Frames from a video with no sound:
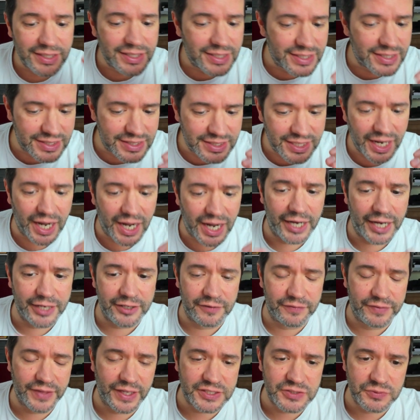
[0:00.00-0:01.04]
kind
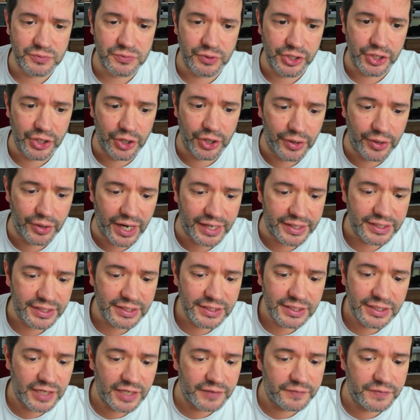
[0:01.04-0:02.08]
of that's where you're at.
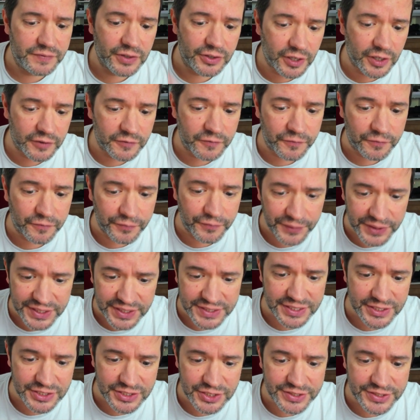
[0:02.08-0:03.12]
If you're not
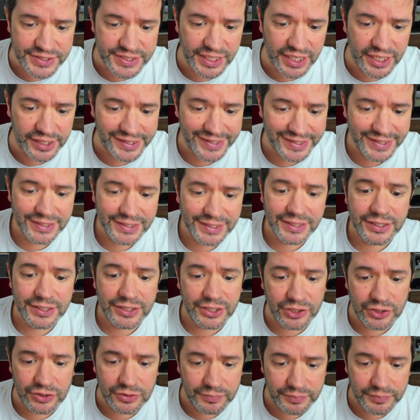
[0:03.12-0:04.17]
freezing to death,
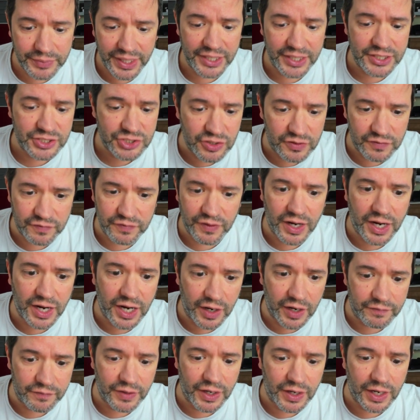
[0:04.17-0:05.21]
you may
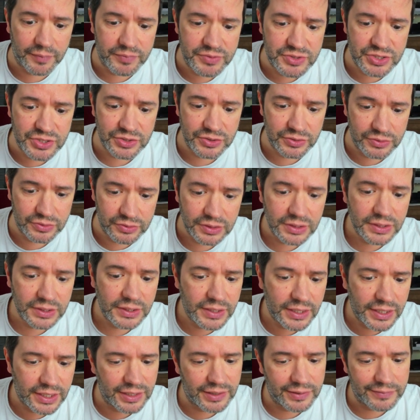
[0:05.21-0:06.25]
survive up to,
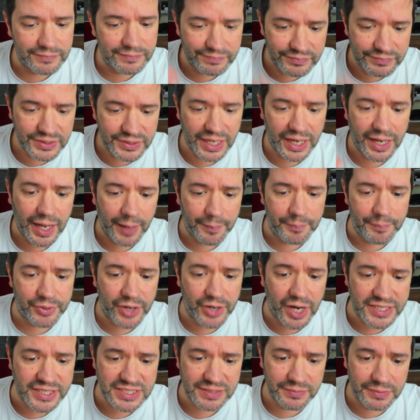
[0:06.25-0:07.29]
uh, yeah,
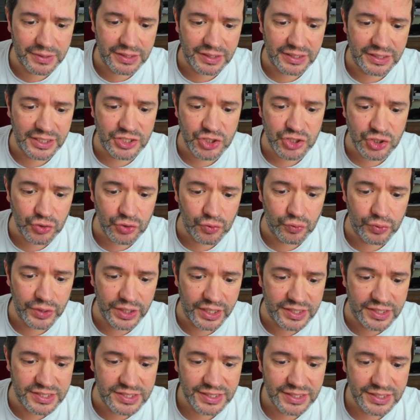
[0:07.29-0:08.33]
approximately two
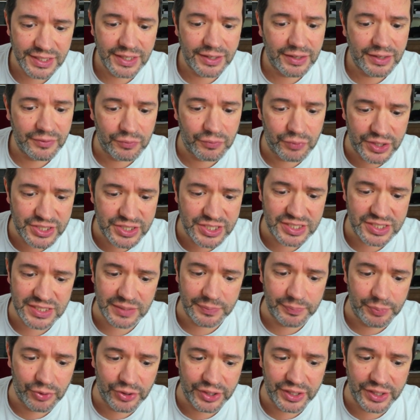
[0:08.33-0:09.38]
weeks, which is a
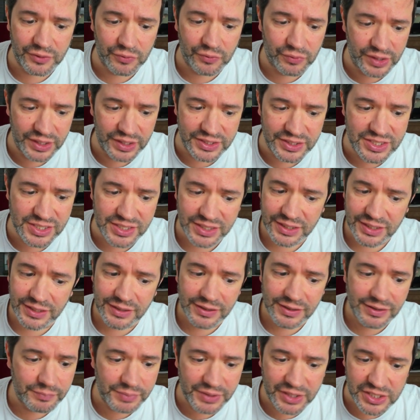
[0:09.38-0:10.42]
point in which
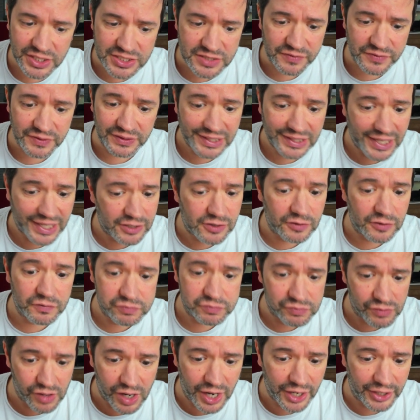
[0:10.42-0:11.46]
because of the lack of
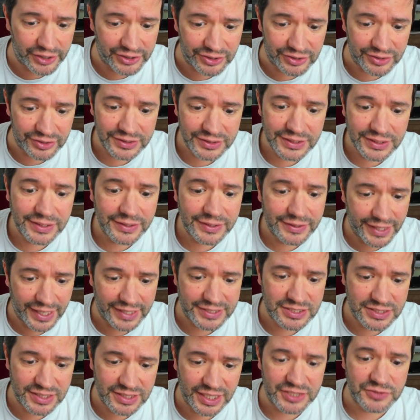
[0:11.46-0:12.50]
water
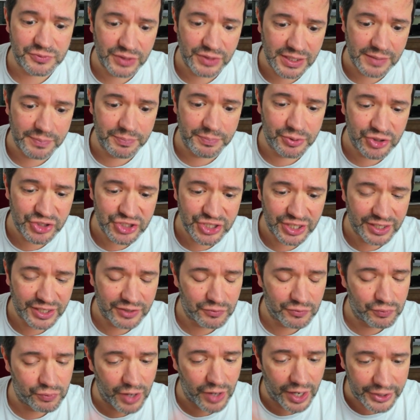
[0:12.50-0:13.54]
that's that's really pushing it
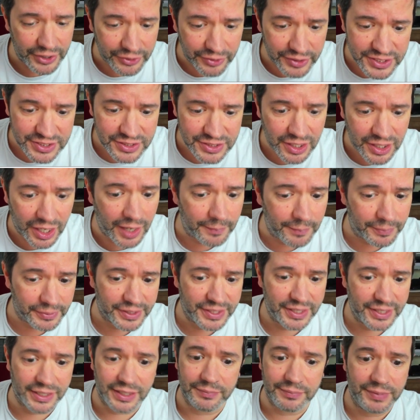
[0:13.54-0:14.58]
water is
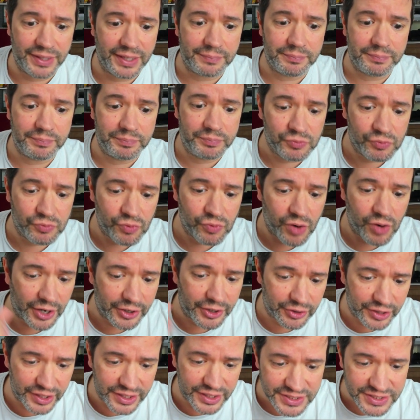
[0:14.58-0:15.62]
complicated man
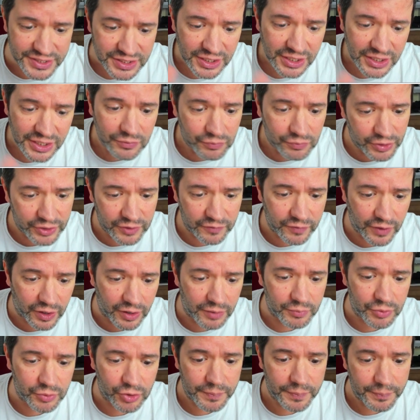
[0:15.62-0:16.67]
water is one of our
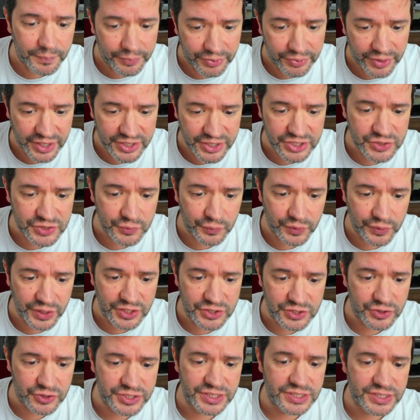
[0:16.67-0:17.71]
more precious
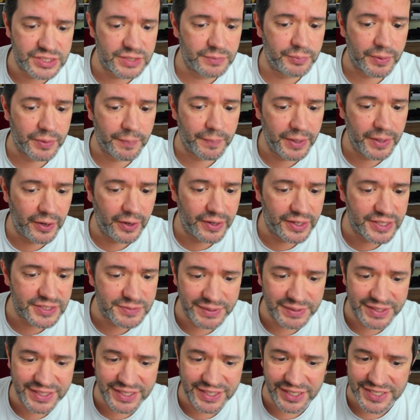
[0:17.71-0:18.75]
resources in preparedness
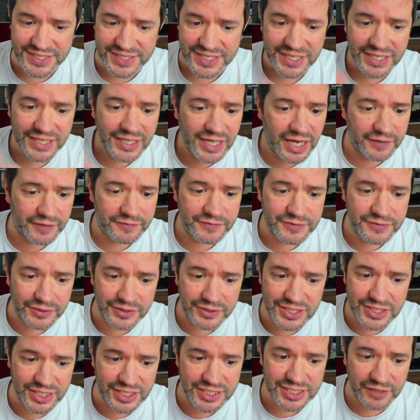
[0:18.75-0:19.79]
because after
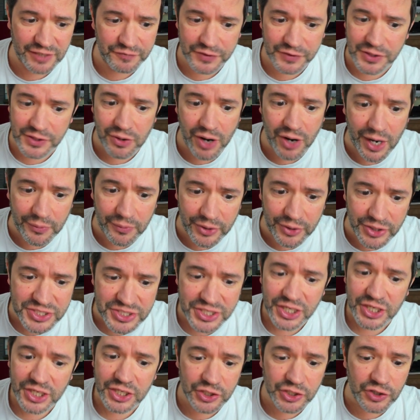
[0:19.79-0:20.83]
just a few hours
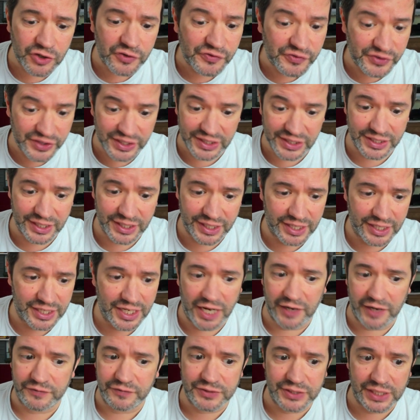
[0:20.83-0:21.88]
you're feeling it
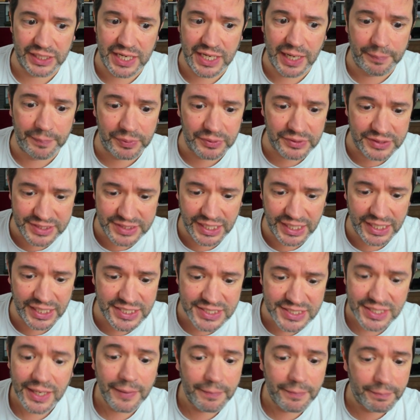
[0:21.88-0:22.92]
after a couple
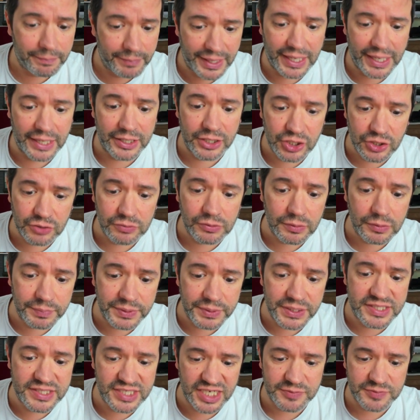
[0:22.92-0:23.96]
days man you will
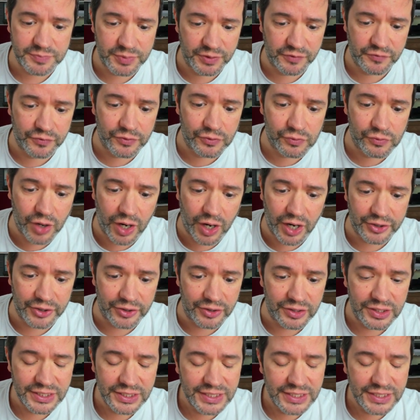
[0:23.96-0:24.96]
be desperate for water